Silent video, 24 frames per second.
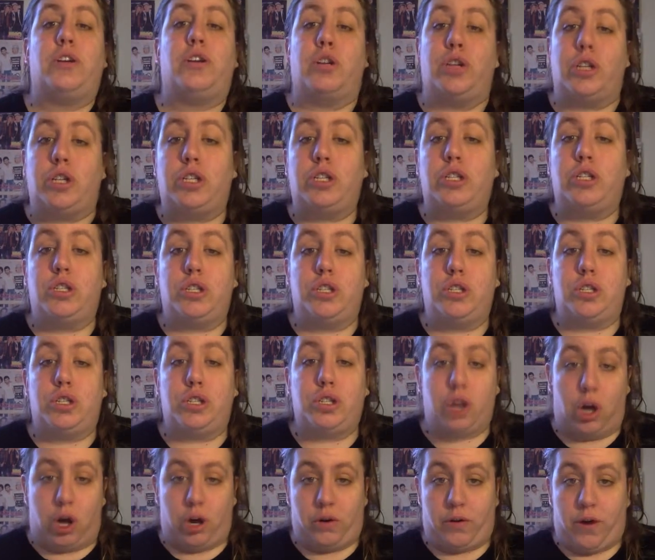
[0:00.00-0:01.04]
good
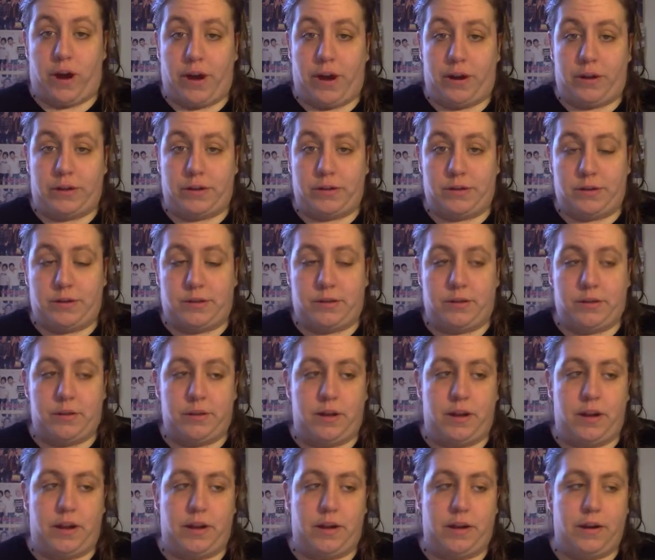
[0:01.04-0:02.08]
songwriters
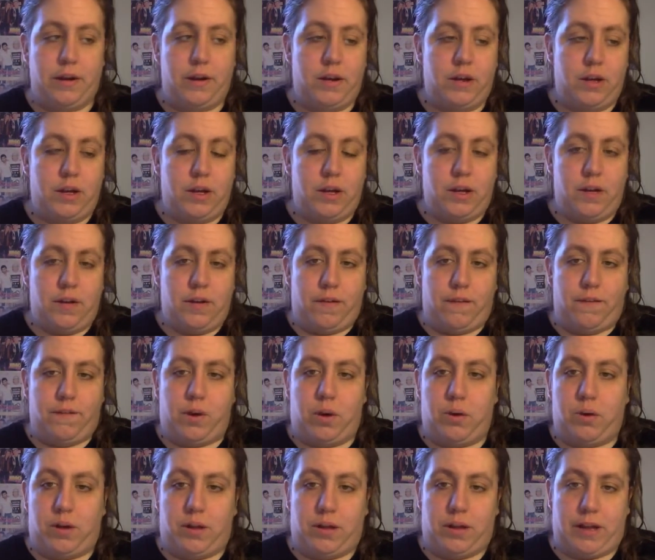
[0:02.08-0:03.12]
and
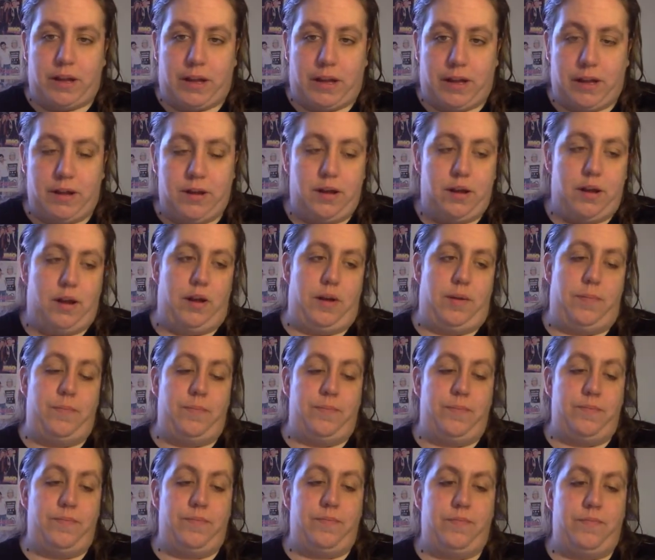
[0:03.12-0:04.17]
vocally,
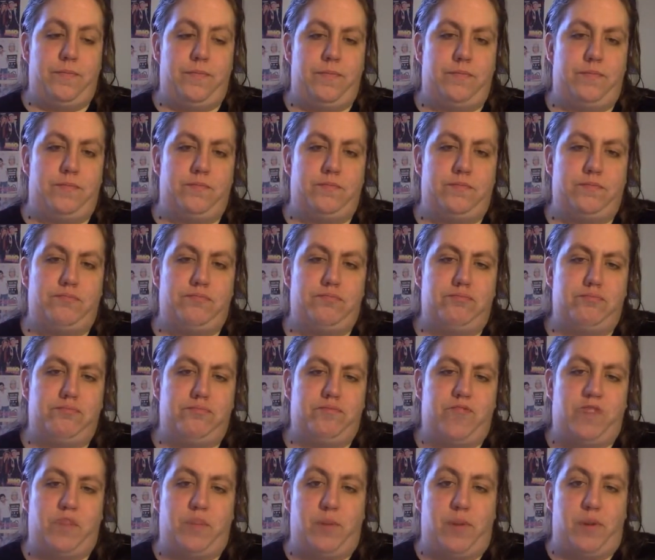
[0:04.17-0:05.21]

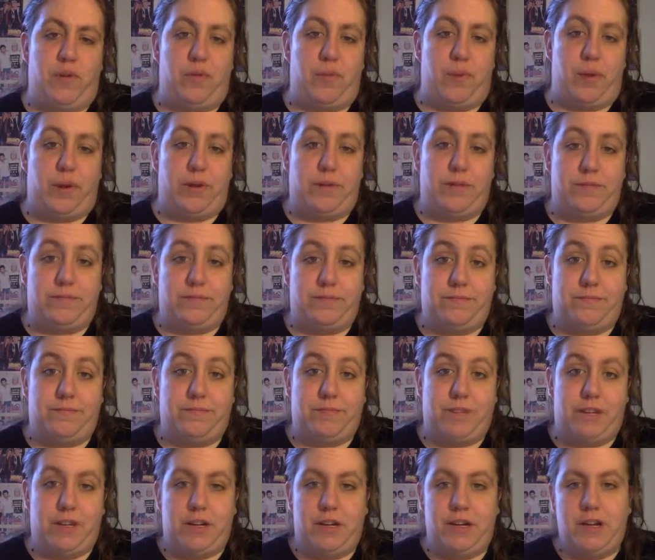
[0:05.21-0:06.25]
for the most part.
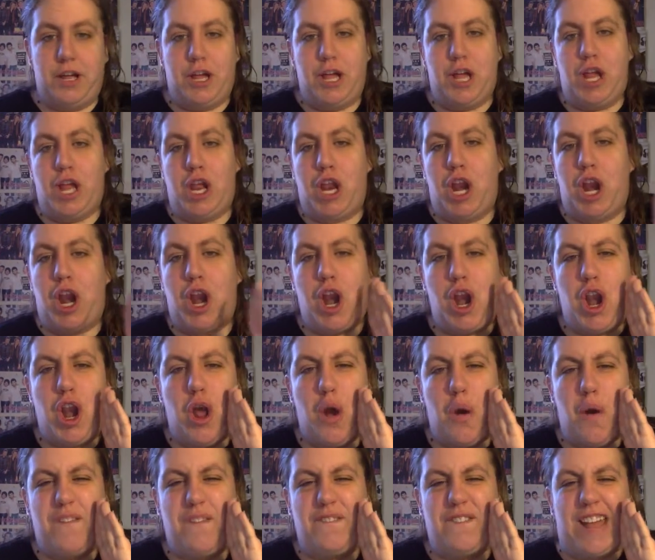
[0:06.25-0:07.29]

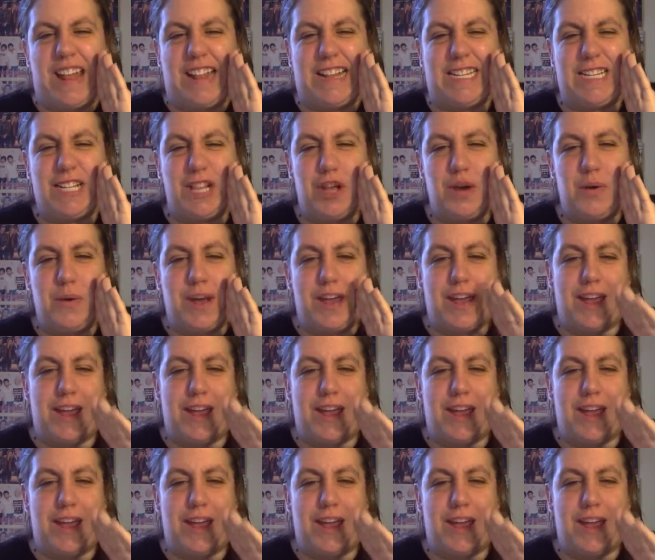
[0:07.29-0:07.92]
No offense, Louis.